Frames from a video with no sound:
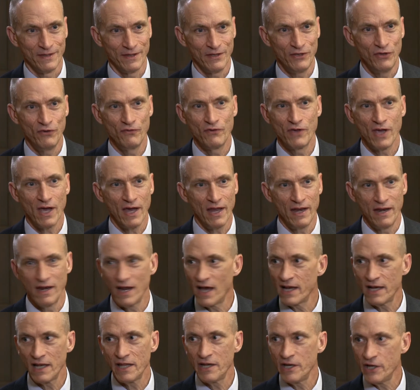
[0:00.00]
You've got
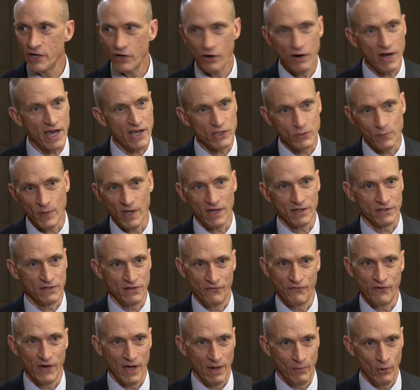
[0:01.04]
nonlinear aspects
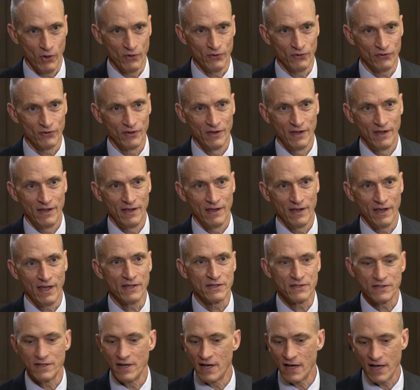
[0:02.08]
to fibers.
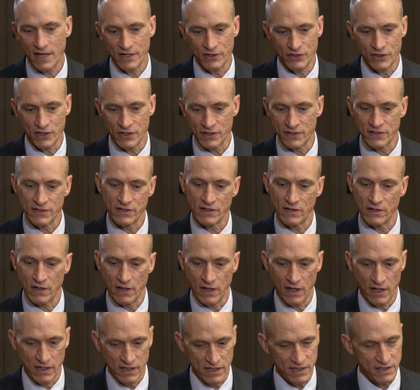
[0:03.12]
It's not just
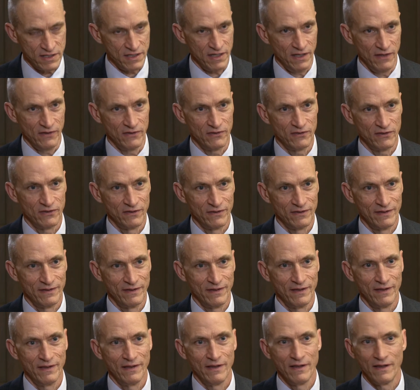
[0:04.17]
a distance
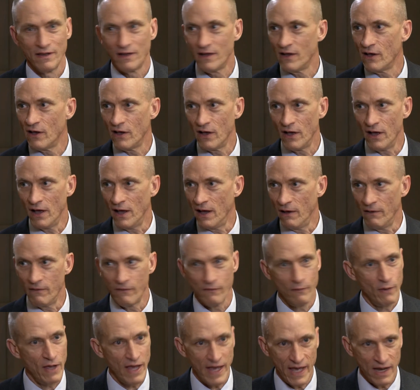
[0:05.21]

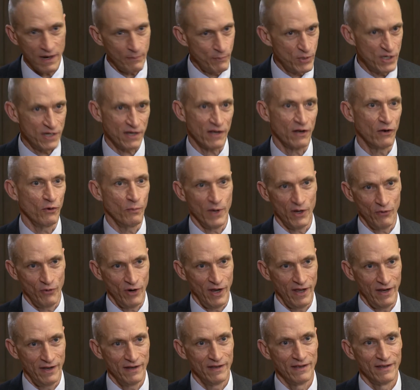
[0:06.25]
at a particular bit
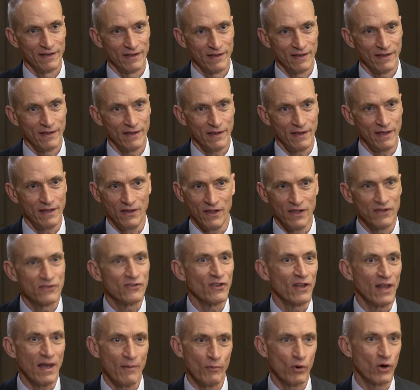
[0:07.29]
rate.
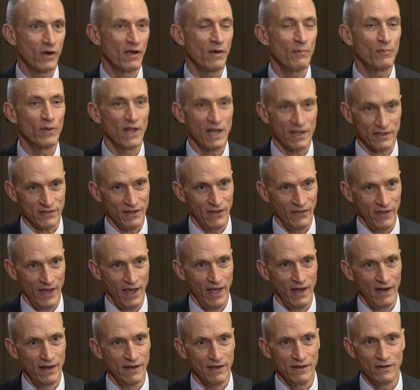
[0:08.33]
It's a lot more complex than
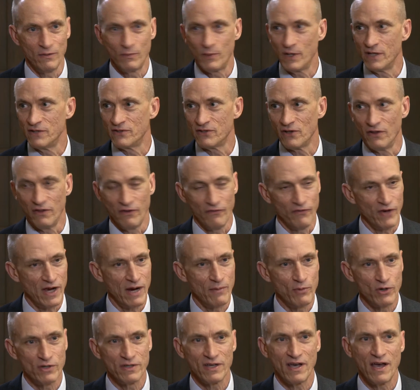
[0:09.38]
that. It depends on the
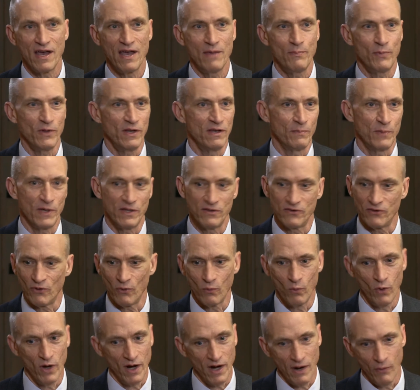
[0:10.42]
fiber type. It depends
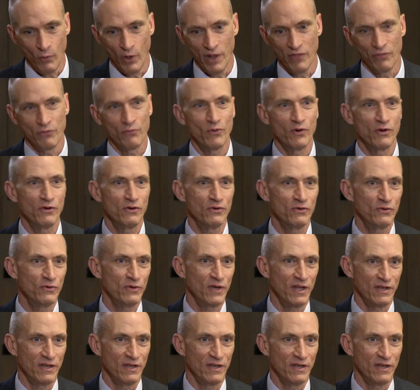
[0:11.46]
on what I went through.